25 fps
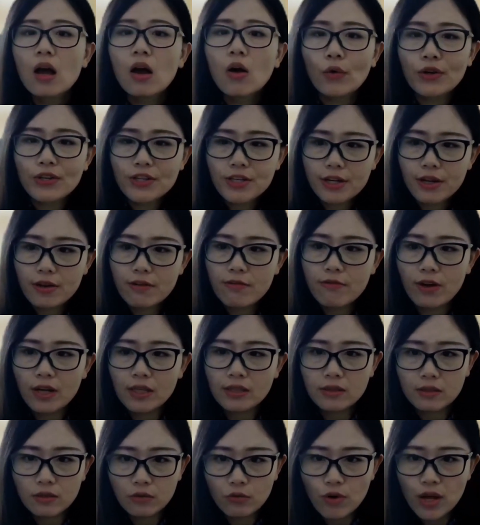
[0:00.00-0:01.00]
which gave
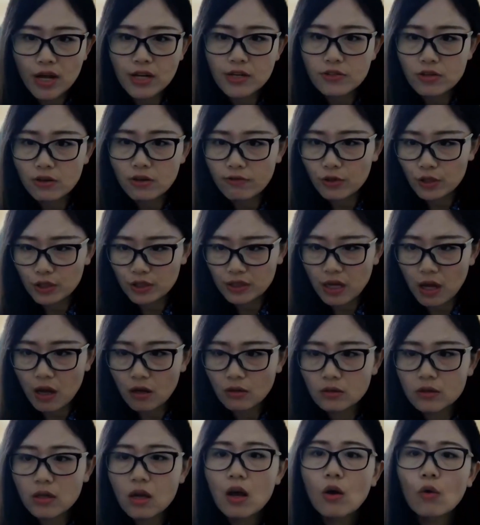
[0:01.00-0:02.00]
us a range of
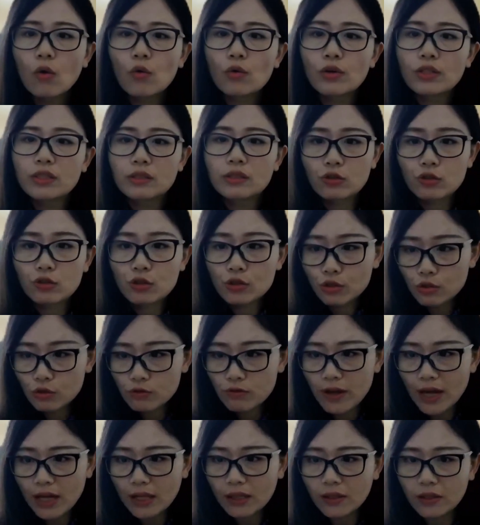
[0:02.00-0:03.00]
results with the true
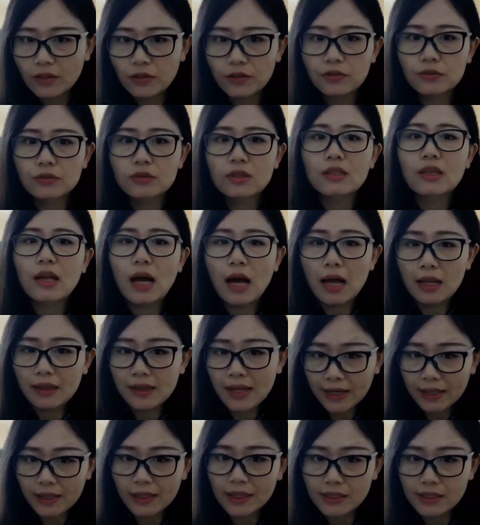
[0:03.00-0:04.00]
value
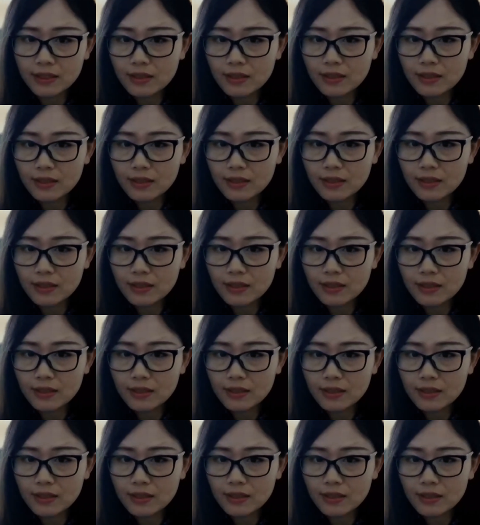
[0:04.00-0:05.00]
likely somewhere in
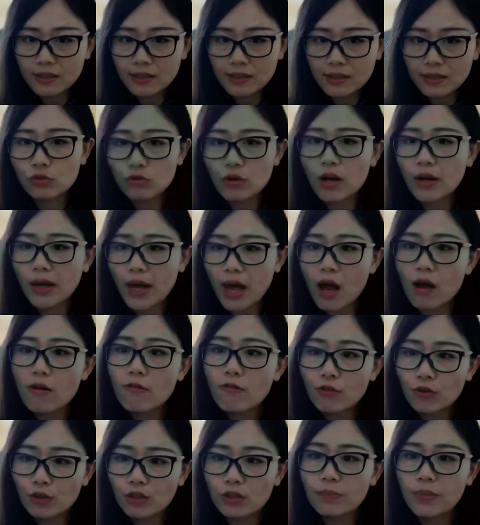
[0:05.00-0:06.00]
between to account
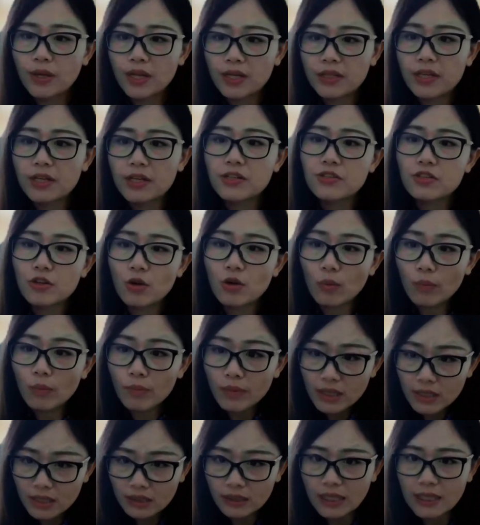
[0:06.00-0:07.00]
for the potential
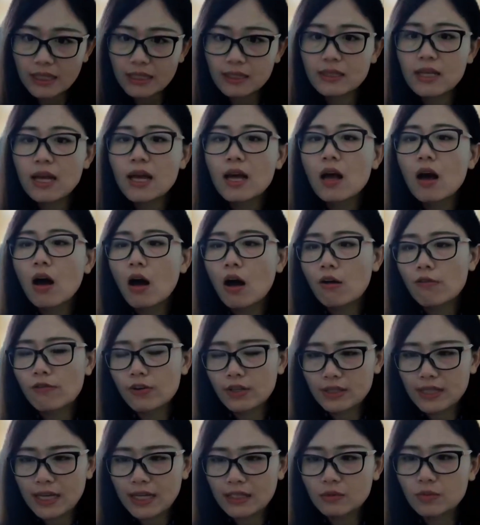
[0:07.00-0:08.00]
missingness of
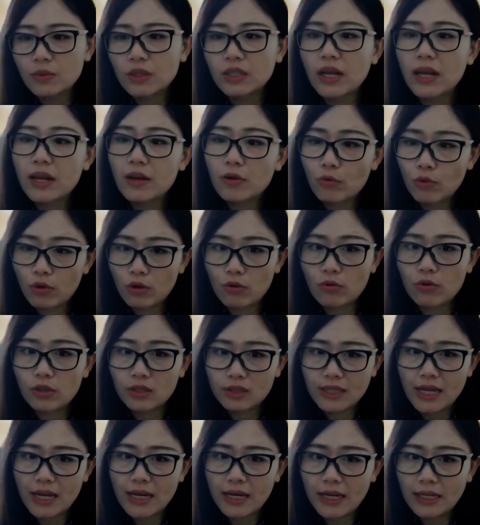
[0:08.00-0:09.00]
assessment in
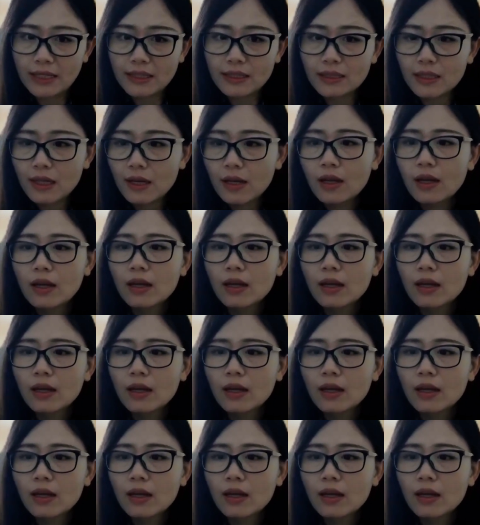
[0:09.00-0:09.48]
real-world settings.